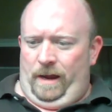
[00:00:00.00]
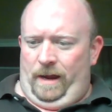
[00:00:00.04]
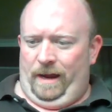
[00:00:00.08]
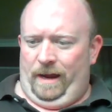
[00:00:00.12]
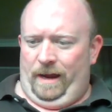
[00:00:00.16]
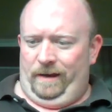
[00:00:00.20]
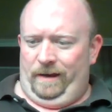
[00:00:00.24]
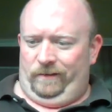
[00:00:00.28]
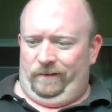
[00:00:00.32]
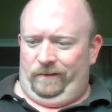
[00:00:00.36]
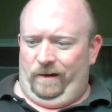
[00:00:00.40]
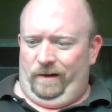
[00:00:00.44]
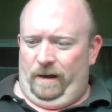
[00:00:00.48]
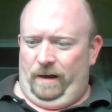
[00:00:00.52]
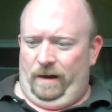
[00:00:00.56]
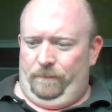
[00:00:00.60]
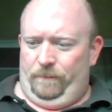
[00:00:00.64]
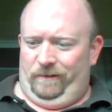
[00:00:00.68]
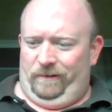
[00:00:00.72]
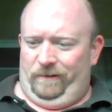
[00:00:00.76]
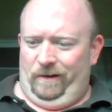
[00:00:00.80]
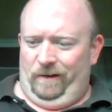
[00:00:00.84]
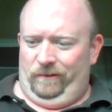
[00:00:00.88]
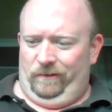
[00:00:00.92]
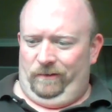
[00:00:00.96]
a to
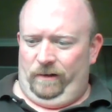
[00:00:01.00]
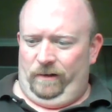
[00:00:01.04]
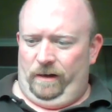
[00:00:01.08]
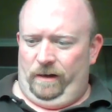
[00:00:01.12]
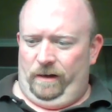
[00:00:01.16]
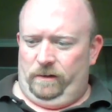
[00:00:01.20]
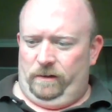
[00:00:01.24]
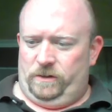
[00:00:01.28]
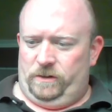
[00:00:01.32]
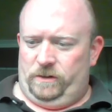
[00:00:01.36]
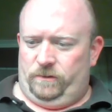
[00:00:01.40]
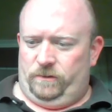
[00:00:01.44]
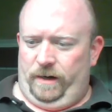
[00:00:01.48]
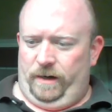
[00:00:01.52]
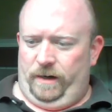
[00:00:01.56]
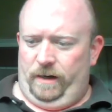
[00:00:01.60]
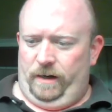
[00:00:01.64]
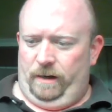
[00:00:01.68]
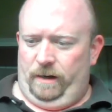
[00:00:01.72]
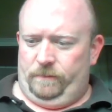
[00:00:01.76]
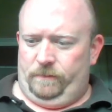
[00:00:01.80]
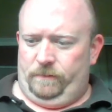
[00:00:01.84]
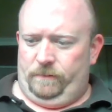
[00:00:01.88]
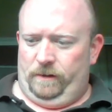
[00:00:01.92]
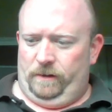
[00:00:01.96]
Hoppy Session Ale is dry
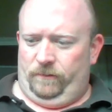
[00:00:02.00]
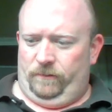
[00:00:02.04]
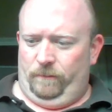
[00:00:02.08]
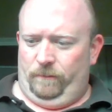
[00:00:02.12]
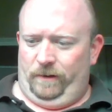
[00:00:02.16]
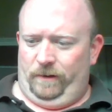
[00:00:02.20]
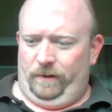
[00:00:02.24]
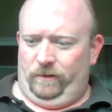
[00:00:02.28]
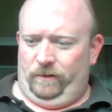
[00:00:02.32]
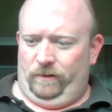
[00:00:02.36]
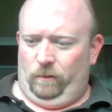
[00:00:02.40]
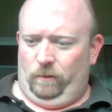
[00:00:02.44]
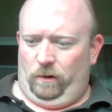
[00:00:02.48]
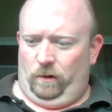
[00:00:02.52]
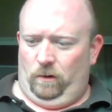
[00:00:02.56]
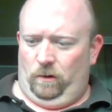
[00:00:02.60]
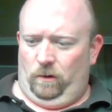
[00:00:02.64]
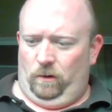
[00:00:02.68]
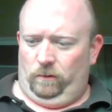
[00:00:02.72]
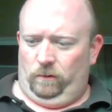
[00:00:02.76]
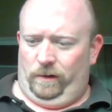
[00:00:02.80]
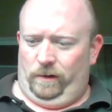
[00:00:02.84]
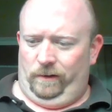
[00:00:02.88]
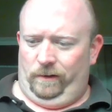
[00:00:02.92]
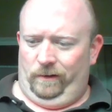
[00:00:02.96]
hopped in the fermenter while
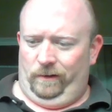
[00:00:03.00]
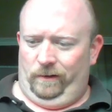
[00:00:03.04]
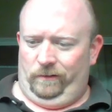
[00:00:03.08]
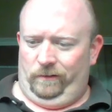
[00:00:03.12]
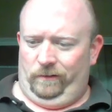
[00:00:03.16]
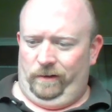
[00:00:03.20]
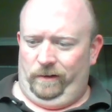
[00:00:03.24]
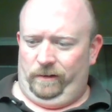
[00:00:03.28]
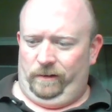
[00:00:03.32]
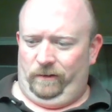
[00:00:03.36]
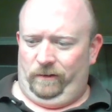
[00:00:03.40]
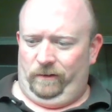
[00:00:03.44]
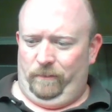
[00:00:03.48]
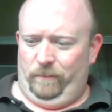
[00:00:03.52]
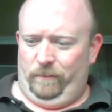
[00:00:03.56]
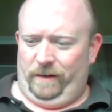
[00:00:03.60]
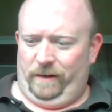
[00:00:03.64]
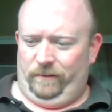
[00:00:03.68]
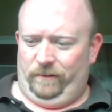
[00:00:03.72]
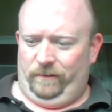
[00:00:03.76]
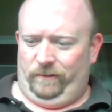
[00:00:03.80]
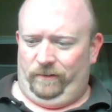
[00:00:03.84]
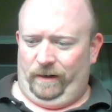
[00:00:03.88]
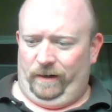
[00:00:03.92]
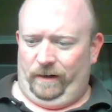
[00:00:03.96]
cold conditioning. This
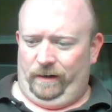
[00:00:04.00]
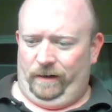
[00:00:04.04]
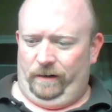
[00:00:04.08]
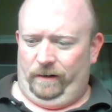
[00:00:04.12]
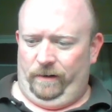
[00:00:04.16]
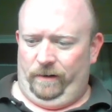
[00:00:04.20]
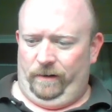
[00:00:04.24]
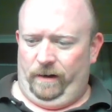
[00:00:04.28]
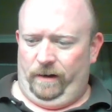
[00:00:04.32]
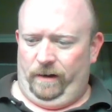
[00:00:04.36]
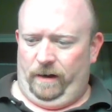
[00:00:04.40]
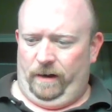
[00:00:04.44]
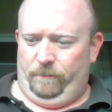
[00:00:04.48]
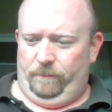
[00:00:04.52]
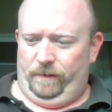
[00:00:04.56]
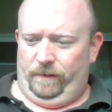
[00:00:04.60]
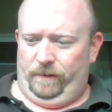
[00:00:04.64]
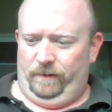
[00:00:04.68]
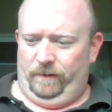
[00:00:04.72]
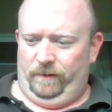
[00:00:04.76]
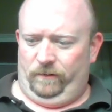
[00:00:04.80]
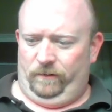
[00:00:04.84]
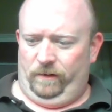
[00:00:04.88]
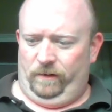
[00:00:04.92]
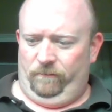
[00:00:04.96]
massive secondary hop
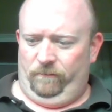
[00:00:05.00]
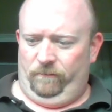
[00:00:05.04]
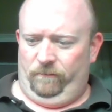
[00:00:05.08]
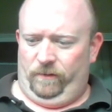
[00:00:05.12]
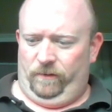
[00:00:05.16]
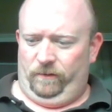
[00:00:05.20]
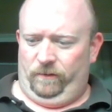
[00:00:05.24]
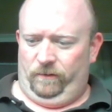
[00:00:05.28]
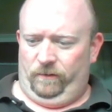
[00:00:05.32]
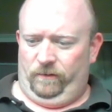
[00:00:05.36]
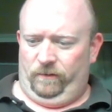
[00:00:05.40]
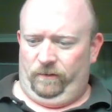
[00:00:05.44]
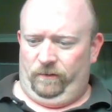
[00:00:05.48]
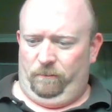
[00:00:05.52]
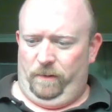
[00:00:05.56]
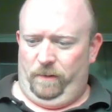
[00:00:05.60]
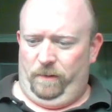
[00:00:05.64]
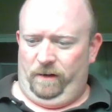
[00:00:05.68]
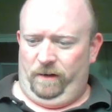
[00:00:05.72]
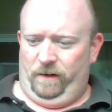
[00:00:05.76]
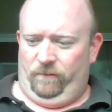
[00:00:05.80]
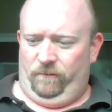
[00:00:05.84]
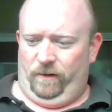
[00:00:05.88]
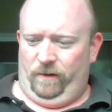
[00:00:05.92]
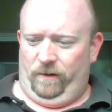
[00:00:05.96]
addition infuses
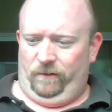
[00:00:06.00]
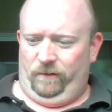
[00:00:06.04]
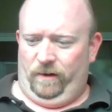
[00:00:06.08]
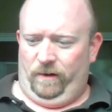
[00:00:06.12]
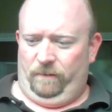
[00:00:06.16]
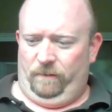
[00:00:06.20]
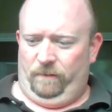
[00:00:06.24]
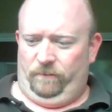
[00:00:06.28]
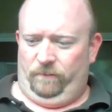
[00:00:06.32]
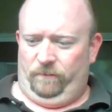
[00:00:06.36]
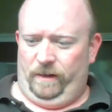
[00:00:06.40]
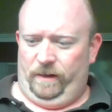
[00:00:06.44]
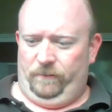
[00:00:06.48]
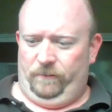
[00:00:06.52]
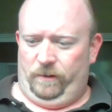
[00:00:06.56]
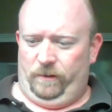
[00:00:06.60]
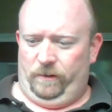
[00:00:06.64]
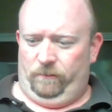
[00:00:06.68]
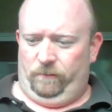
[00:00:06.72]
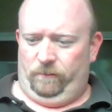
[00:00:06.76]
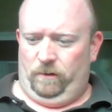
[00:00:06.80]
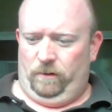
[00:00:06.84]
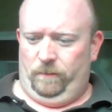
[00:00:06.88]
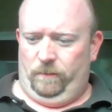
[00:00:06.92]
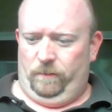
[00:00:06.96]
big fresh hop flavor and
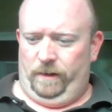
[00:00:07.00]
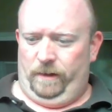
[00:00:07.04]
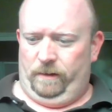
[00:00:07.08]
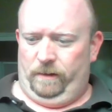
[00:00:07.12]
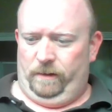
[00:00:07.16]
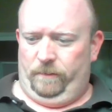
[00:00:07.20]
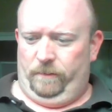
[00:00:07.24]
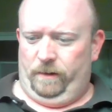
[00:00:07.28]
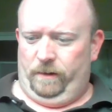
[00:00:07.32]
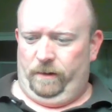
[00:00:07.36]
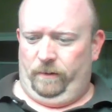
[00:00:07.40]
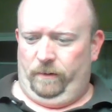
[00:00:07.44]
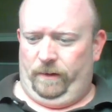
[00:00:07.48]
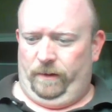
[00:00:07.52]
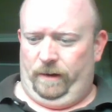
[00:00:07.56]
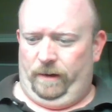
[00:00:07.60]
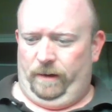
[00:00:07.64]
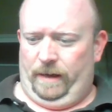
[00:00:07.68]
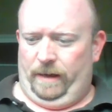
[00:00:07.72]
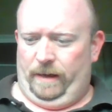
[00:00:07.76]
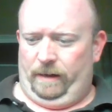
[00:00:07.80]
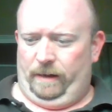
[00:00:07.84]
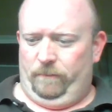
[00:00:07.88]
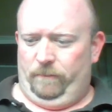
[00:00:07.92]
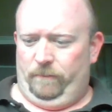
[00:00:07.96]
aroma in the beer without
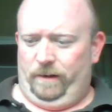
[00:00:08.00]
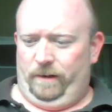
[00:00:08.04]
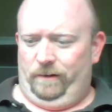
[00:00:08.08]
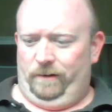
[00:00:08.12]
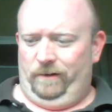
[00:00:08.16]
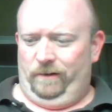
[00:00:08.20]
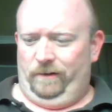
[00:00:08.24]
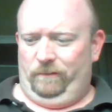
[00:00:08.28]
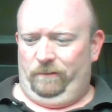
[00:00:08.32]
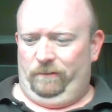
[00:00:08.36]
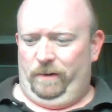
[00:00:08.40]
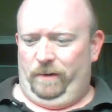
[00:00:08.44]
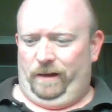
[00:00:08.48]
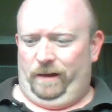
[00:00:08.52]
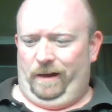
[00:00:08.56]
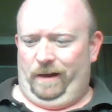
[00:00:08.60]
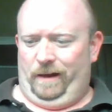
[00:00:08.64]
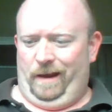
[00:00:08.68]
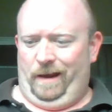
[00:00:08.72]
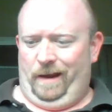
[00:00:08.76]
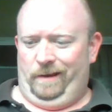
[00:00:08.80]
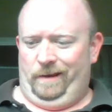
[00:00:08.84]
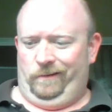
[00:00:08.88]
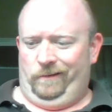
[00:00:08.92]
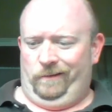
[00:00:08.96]
adding bitterness, making
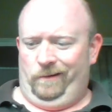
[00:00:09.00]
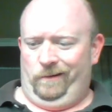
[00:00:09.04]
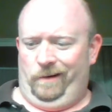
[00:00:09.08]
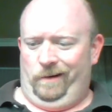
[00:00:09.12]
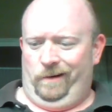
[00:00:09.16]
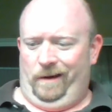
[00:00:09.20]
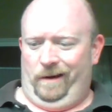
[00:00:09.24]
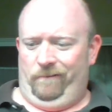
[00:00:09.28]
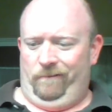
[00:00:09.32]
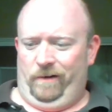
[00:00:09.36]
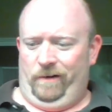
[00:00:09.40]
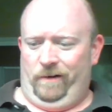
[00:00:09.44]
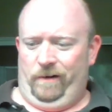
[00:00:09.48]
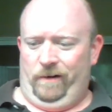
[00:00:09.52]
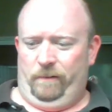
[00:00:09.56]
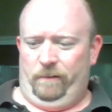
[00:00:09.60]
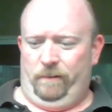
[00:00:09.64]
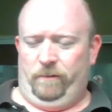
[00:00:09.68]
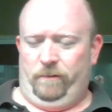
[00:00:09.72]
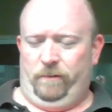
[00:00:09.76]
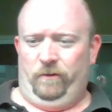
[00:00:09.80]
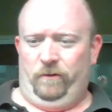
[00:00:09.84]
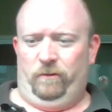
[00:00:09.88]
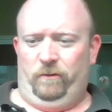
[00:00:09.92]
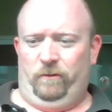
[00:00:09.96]
Hazed a very
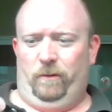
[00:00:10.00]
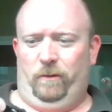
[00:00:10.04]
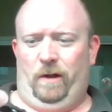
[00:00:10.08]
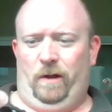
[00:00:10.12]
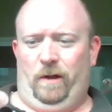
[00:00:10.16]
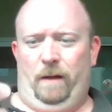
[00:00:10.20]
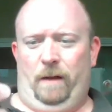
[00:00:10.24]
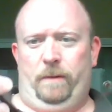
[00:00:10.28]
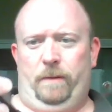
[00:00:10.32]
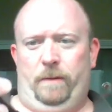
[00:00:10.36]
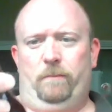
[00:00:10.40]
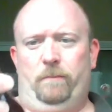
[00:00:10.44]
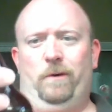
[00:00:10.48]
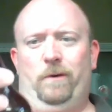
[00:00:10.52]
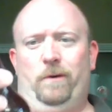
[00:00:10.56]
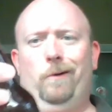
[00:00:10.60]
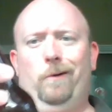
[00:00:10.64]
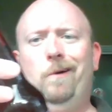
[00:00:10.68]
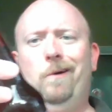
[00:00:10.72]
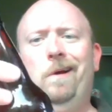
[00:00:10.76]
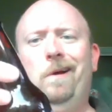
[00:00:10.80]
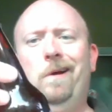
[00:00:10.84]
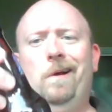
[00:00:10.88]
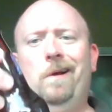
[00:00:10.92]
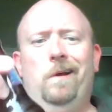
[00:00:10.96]
approachable hoppy brew.